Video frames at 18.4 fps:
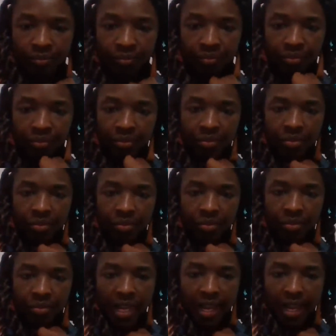Does
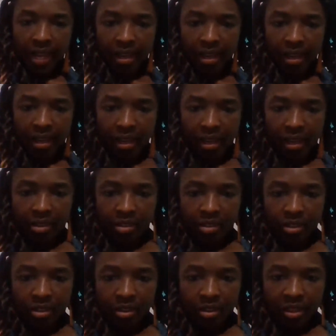that answer
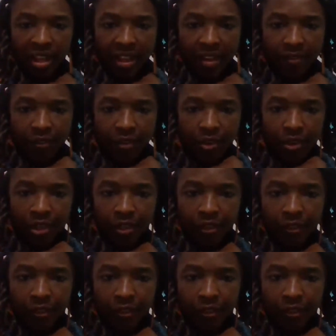that for you?